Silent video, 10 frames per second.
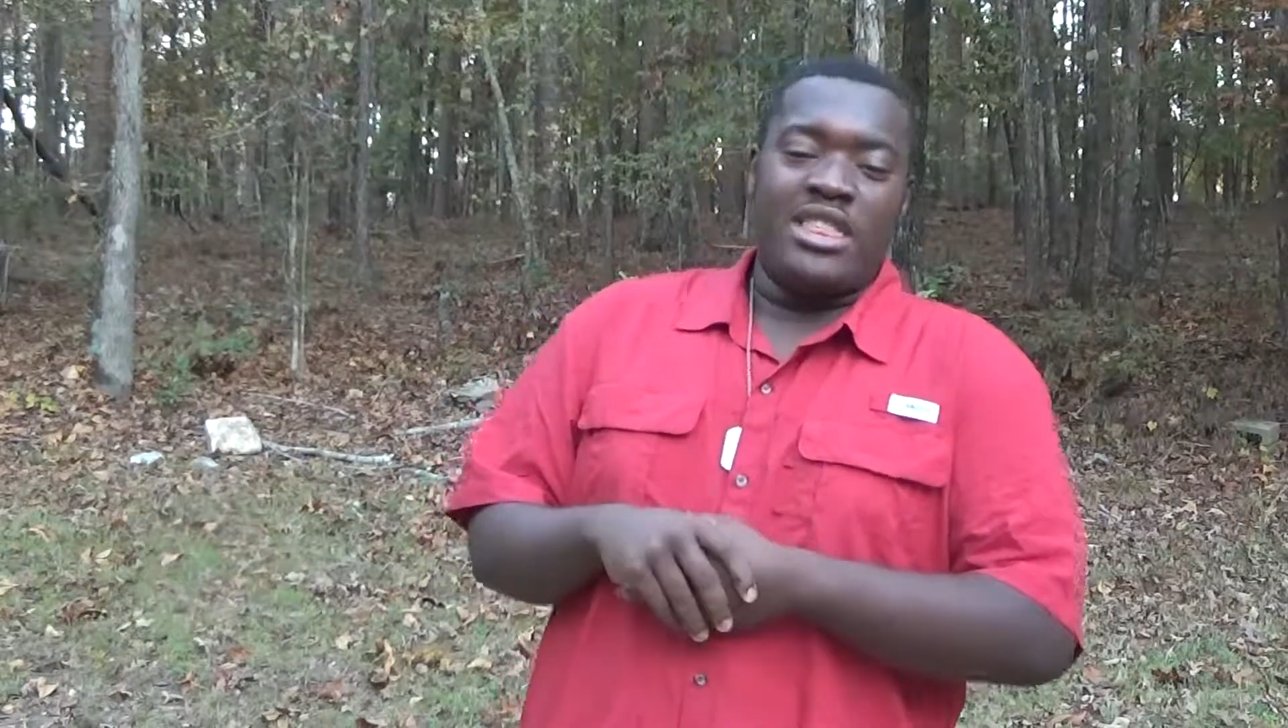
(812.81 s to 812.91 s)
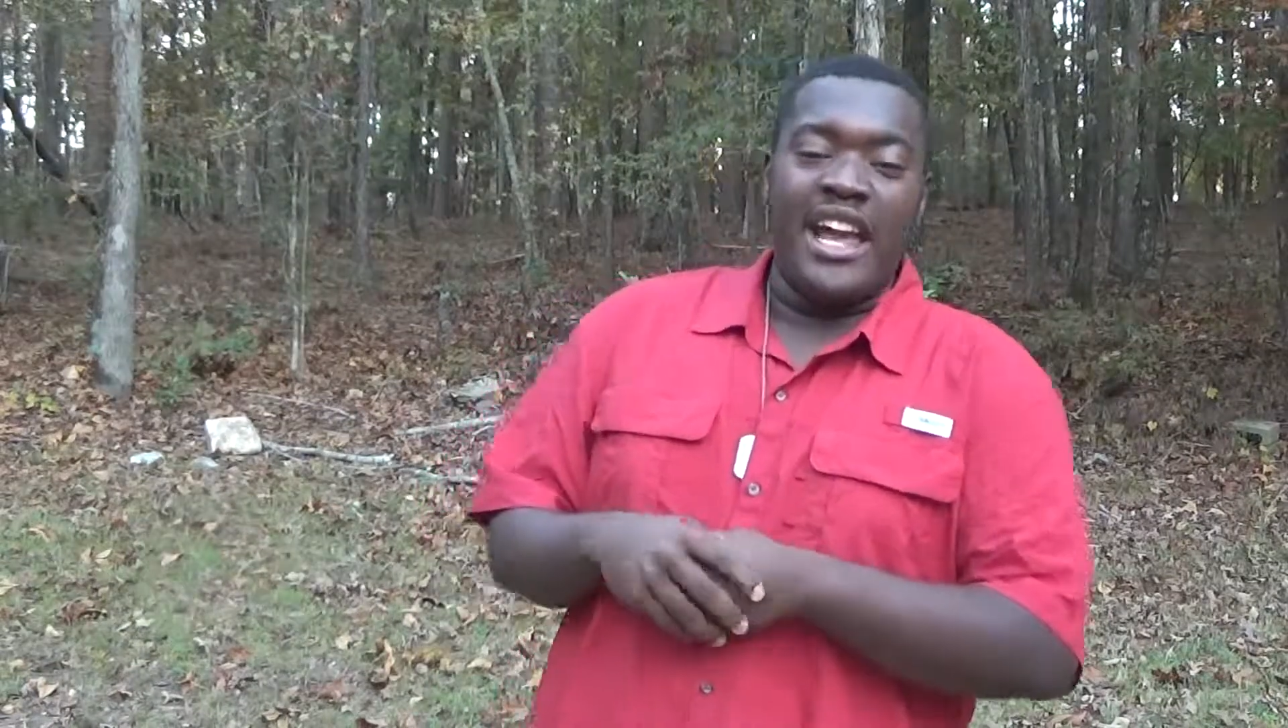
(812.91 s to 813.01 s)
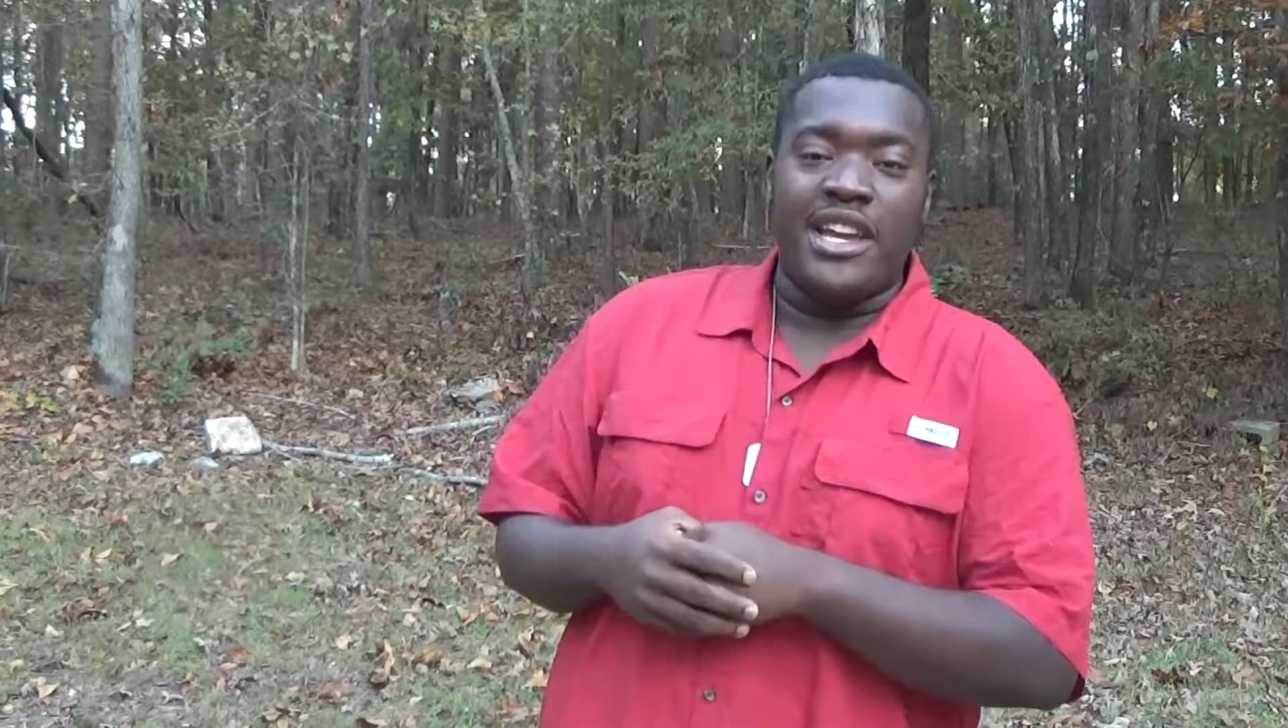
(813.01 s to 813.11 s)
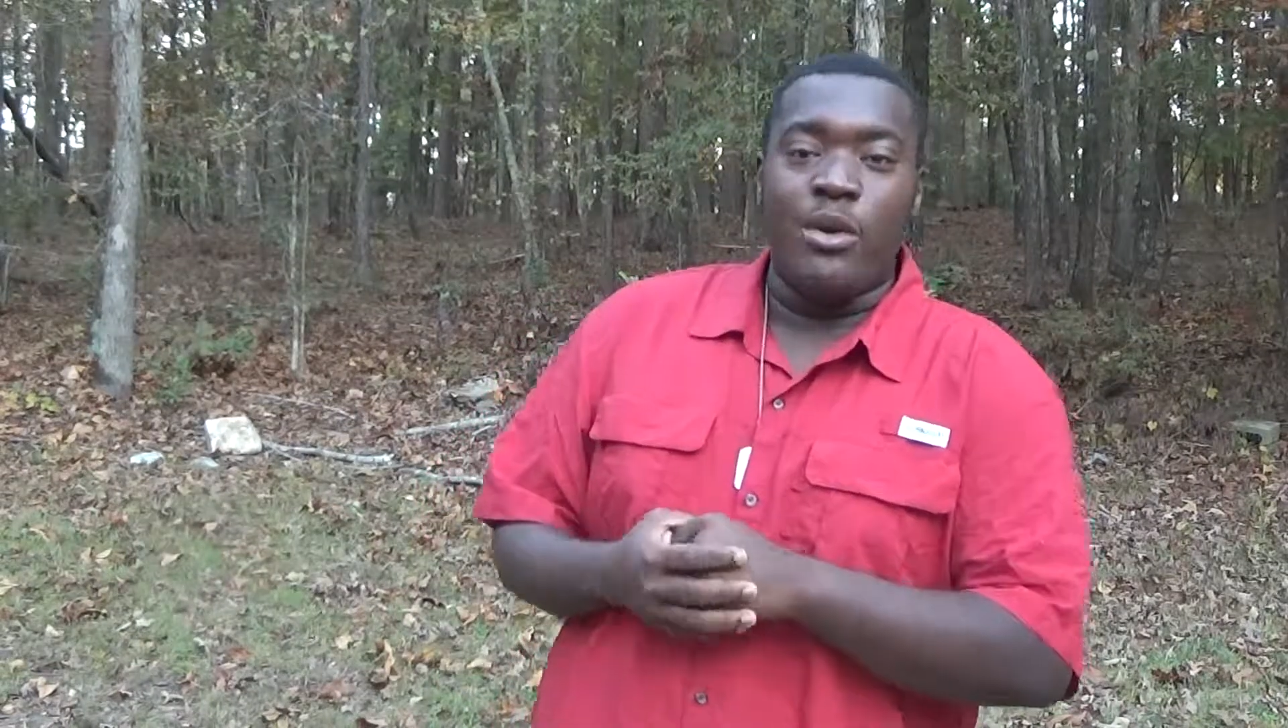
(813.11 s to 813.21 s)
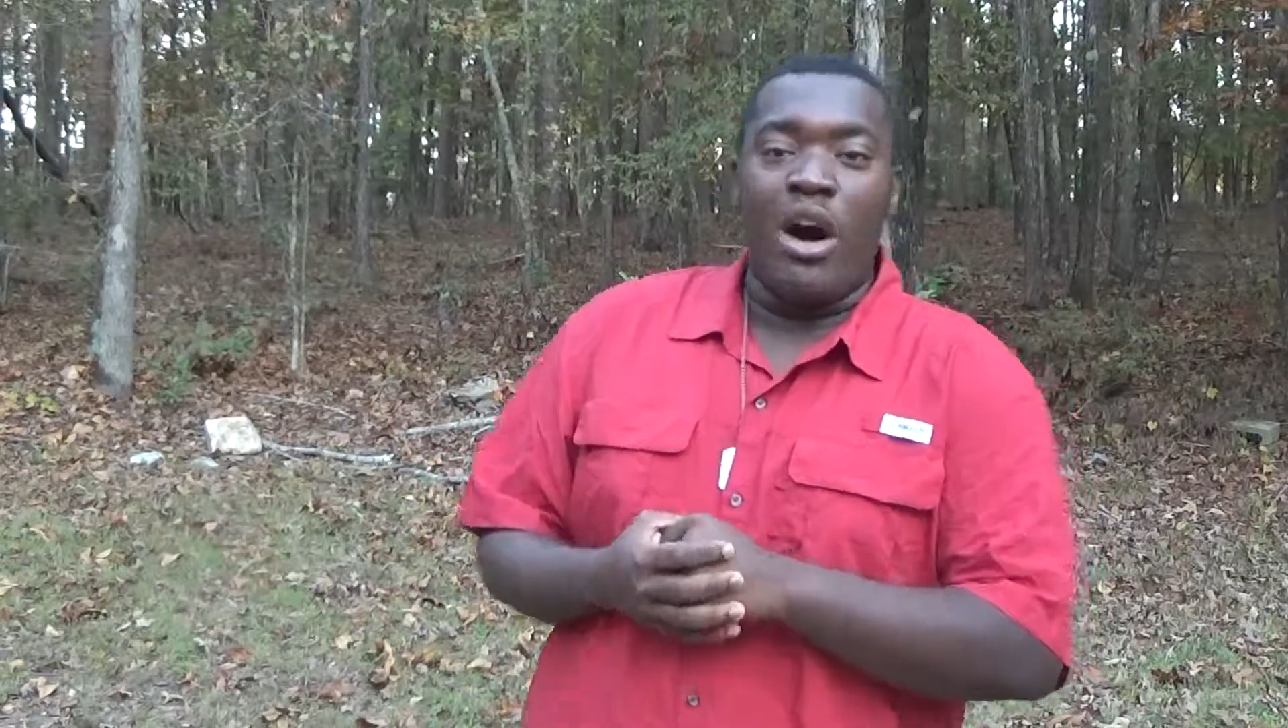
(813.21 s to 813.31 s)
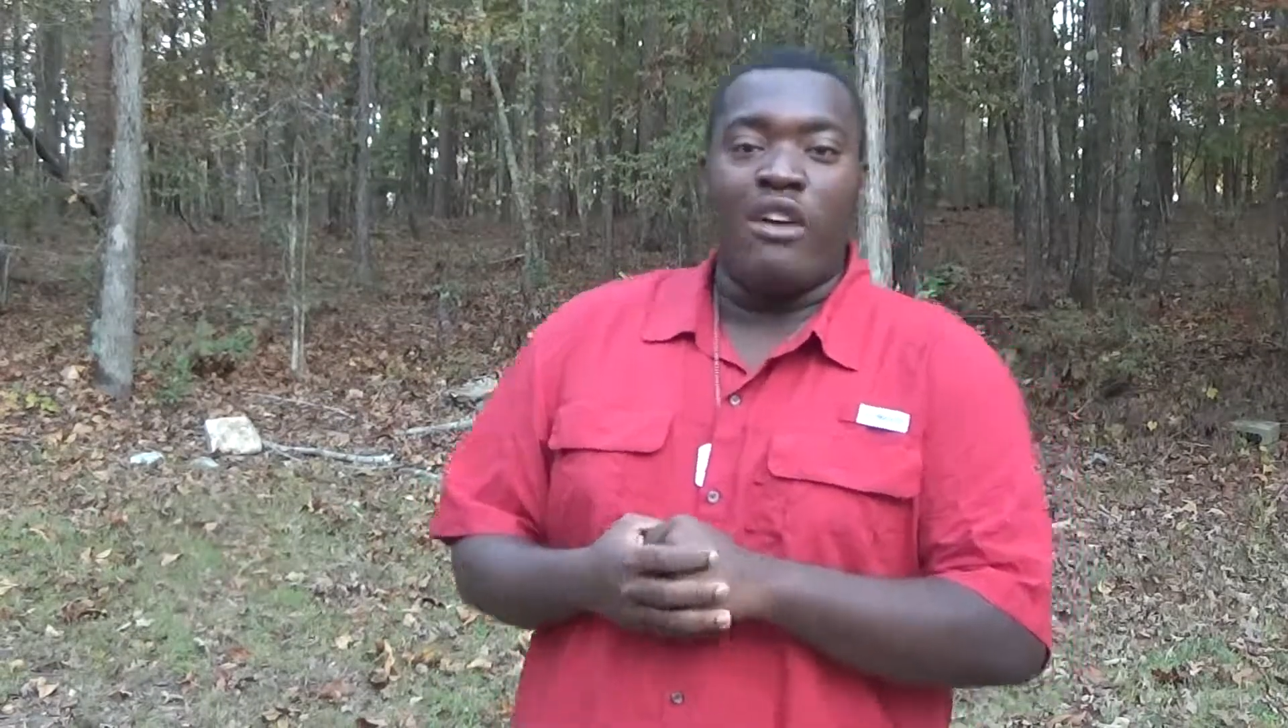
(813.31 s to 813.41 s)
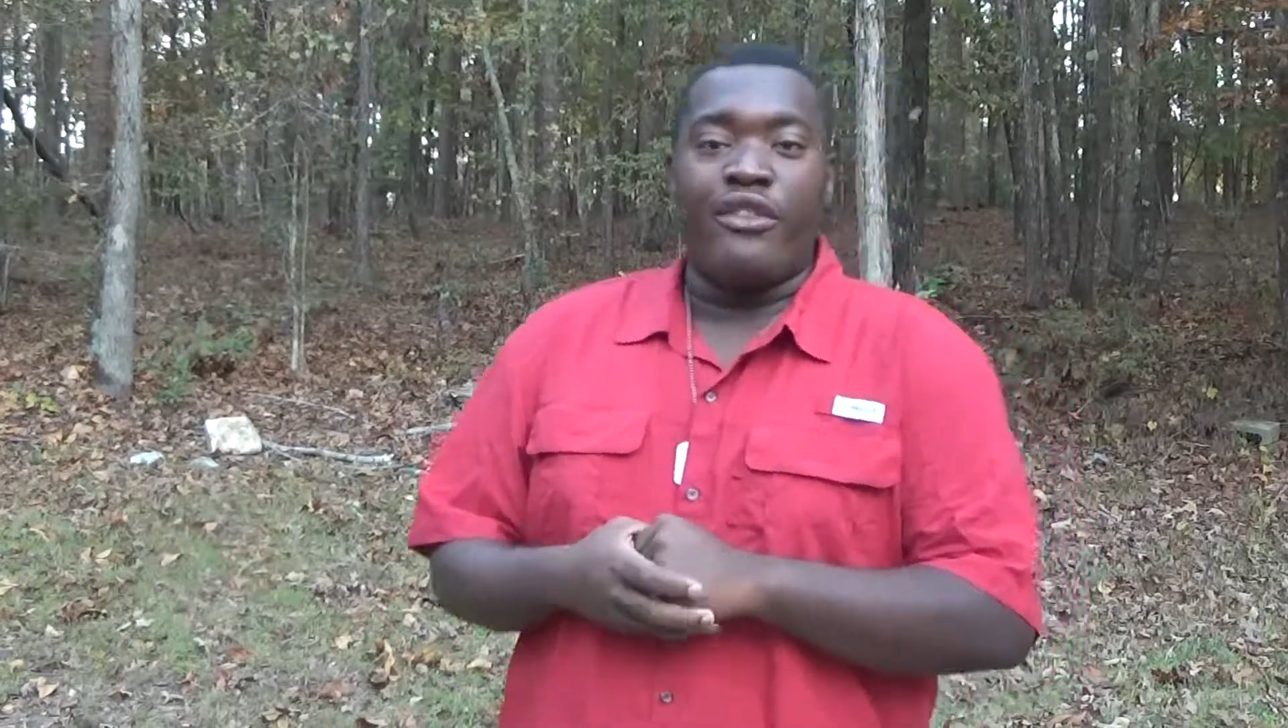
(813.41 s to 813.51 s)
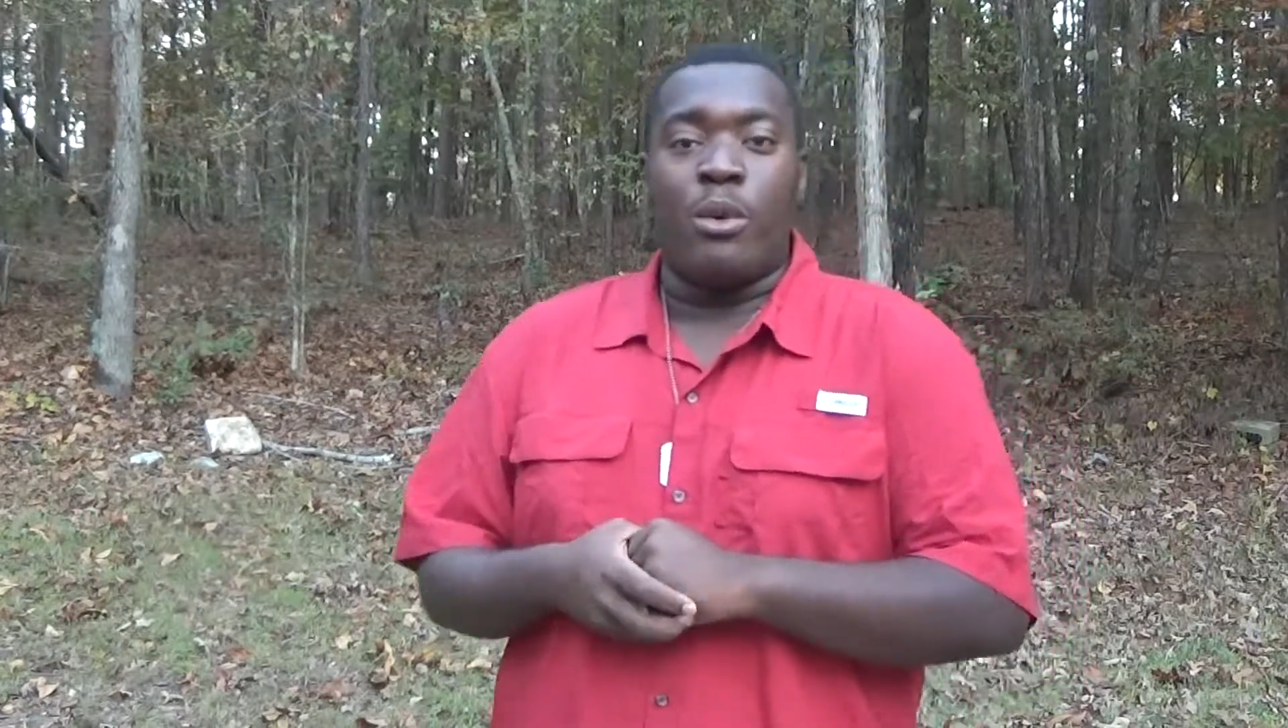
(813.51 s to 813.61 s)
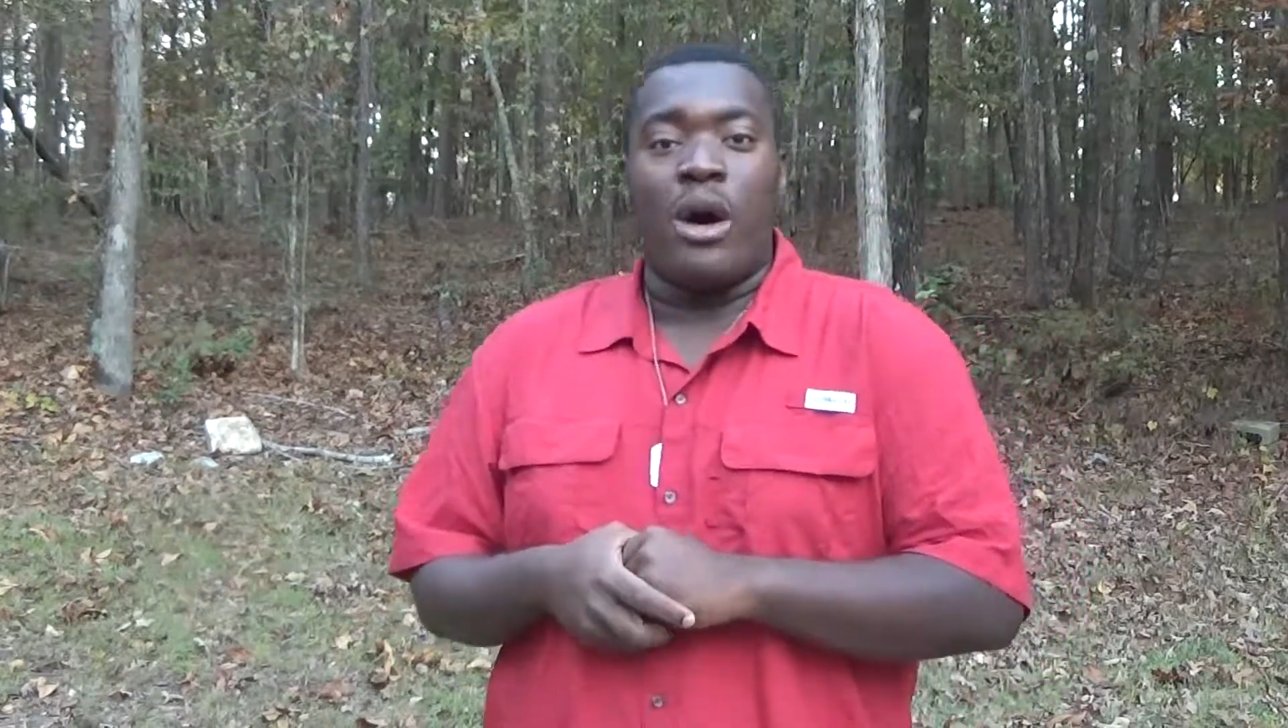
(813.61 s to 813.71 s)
Thank you all for